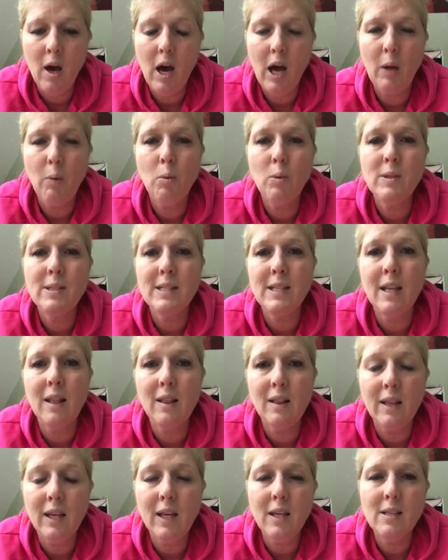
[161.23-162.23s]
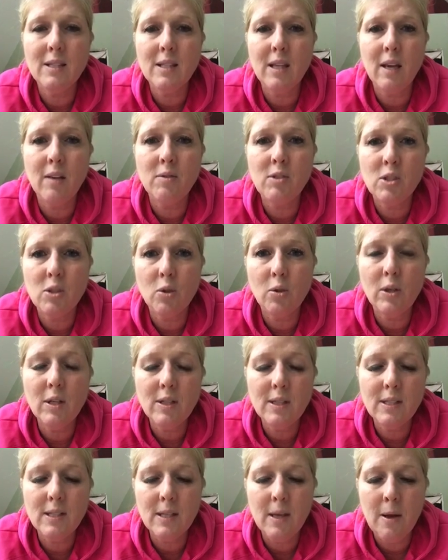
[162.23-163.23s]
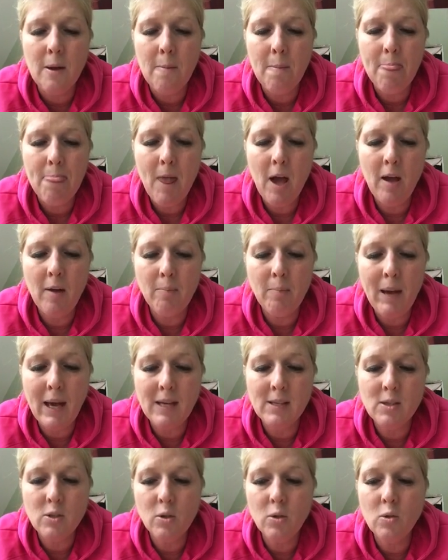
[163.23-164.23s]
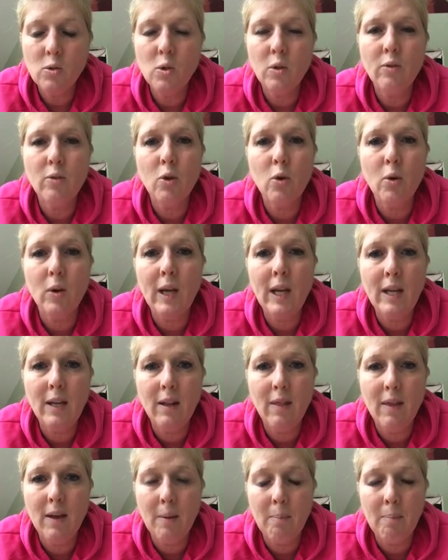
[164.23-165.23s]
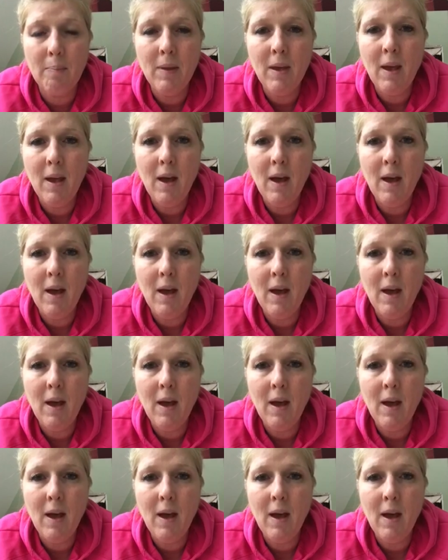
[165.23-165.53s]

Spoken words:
I will send links of students, past students who've created them.